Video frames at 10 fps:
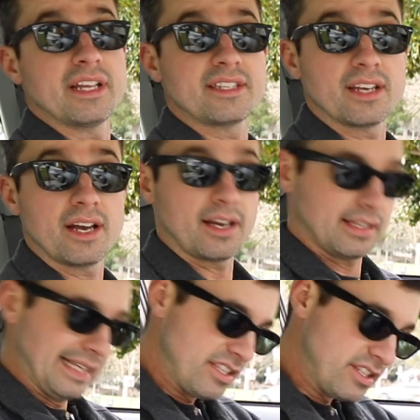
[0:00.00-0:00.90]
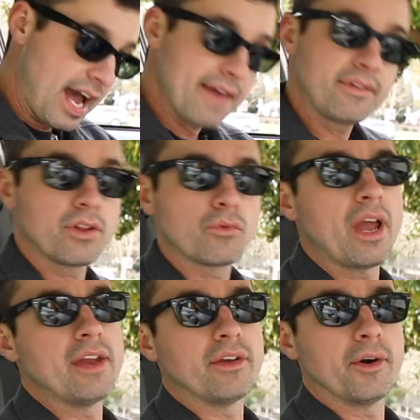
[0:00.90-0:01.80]
So let's dive
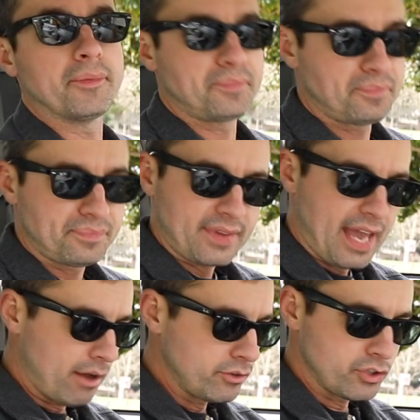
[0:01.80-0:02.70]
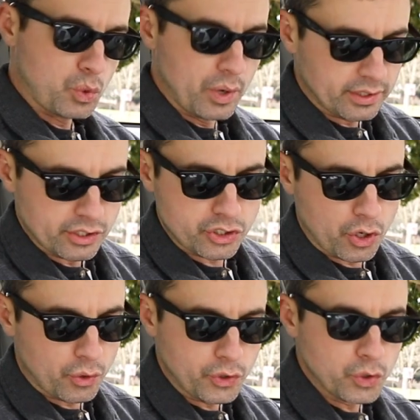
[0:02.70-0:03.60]
into the radio. I'll just
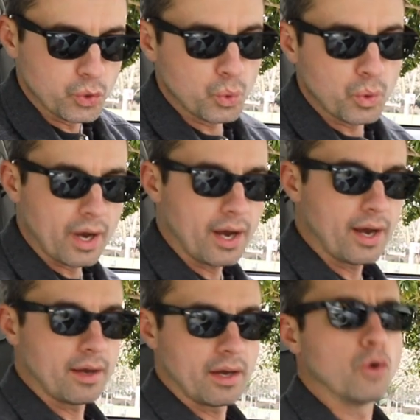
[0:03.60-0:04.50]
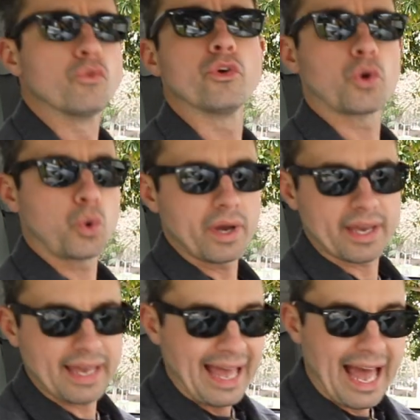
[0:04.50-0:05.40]
quickly show you a real
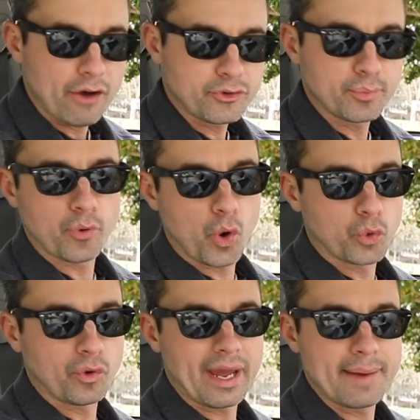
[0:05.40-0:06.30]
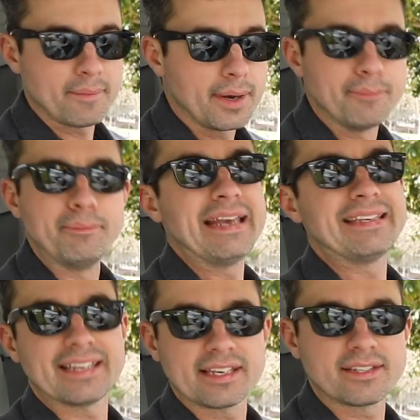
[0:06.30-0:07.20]
quick how to program
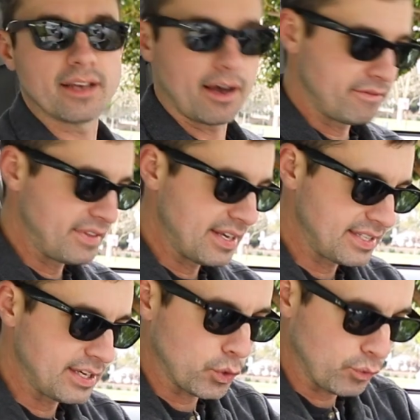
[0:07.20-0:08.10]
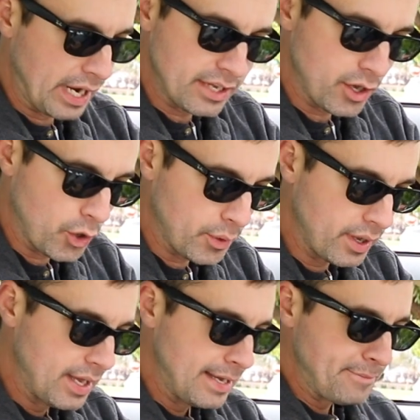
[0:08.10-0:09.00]
basics of this here
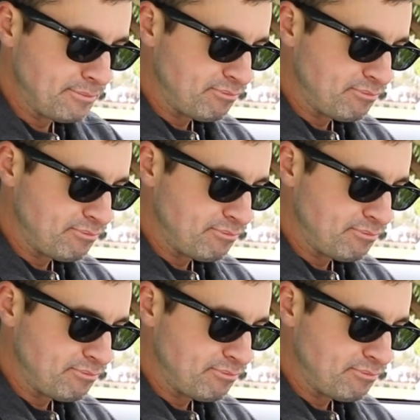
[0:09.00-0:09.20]
radio.